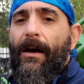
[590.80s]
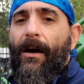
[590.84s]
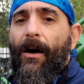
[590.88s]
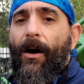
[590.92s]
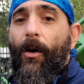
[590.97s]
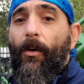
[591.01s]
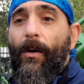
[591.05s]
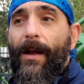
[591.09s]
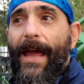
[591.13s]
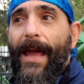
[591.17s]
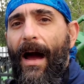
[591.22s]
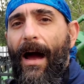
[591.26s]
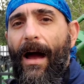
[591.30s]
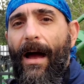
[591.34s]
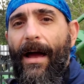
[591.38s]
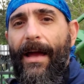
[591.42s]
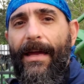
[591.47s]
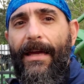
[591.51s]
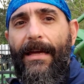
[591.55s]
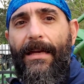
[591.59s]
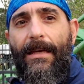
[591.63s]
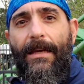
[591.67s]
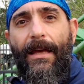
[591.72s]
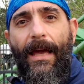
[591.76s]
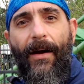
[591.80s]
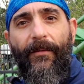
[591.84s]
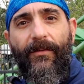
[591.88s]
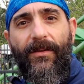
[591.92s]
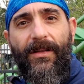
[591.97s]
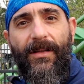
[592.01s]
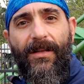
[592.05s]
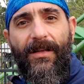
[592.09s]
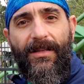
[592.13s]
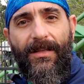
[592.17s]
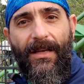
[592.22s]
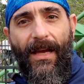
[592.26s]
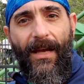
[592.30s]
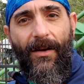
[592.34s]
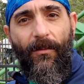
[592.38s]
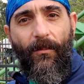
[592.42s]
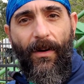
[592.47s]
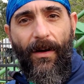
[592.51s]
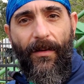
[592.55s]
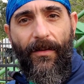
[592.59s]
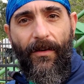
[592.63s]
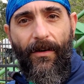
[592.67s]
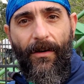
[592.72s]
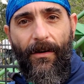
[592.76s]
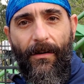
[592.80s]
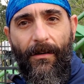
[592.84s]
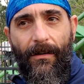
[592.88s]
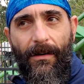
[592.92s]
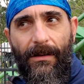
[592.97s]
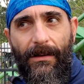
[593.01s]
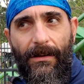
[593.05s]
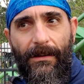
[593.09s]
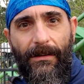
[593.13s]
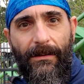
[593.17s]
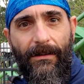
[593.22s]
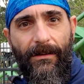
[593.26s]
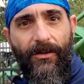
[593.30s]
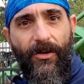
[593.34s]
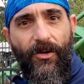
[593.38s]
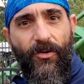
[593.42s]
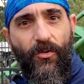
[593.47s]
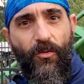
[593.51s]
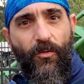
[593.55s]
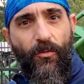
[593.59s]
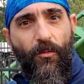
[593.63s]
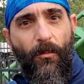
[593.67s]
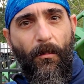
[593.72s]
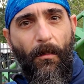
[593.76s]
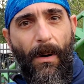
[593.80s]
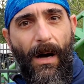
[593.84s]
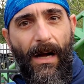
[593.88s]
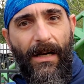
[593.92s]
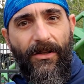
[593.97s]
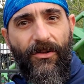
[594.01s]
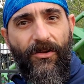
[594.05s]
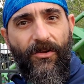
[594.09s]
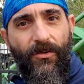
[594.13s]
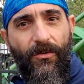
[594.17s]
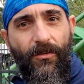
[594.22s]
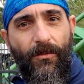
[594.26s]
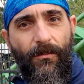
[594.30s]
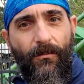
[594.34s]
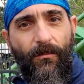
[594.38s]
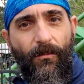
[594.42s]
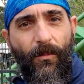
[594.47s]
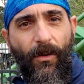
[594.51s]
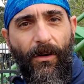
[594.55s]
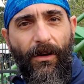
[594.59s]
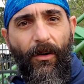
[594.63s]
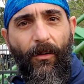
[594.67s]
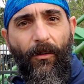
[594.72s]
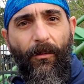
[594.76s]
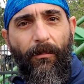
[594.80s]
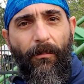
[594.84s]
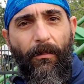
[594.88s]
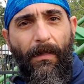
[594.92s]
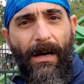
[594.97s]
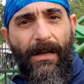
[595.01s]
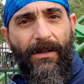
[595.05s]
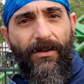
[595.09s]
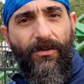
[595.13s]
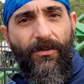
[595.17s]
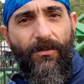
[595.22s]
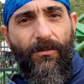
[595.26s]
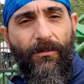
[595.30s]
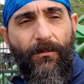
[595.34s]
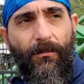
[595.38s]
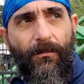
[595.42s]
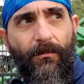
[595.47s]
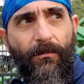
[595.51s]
Okay, I have to decide whether to do Montu or no Montu